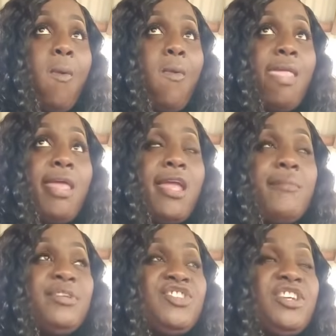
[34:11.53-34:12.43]

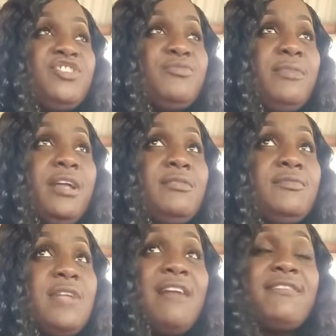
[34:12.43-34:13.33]
I'm a change
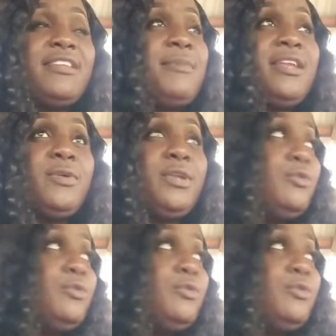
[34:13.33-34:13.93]
man. Not anybody will